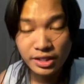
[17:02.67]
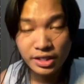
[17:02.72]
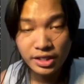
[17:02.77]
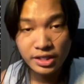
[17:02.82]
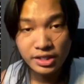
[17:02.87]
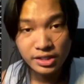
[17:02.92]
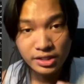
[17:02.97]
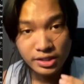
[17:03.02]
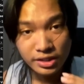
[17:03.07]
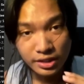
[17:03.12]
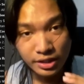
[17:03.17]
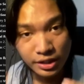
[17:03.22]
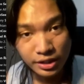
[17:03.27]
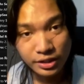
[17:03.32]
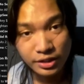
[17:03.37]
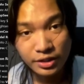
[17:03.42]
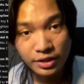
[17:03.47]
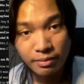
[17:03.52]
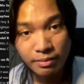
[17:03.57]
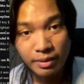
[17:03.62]
is
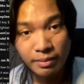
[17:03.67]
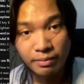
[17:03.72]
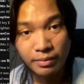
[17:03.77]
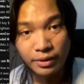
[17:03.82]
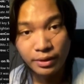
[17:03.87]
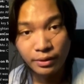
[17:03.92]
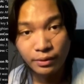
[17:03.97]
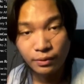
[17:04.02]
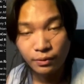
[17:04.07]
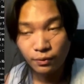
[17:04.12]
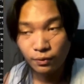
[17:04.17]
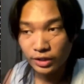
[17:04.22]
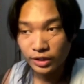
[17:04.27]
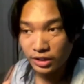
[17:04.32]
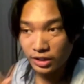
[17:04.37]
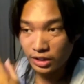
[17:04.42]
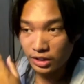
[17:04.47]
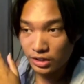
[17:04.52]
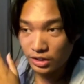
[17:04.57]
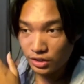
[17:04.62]
gonna remember
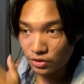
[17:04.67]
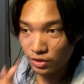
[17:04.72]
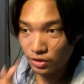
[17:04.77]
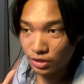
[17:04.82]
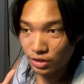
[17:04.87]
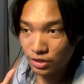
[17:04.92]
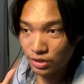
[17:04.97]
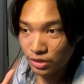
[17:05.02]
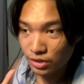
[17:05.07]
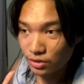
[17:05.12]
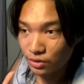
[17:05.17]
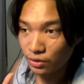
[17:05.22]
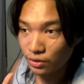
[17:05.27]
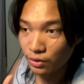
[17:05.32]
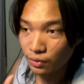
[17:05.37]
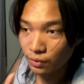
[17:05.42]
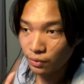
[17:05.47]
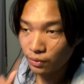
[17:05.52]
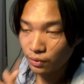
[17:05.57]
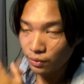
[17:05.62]
what instructions
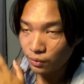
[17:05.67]
or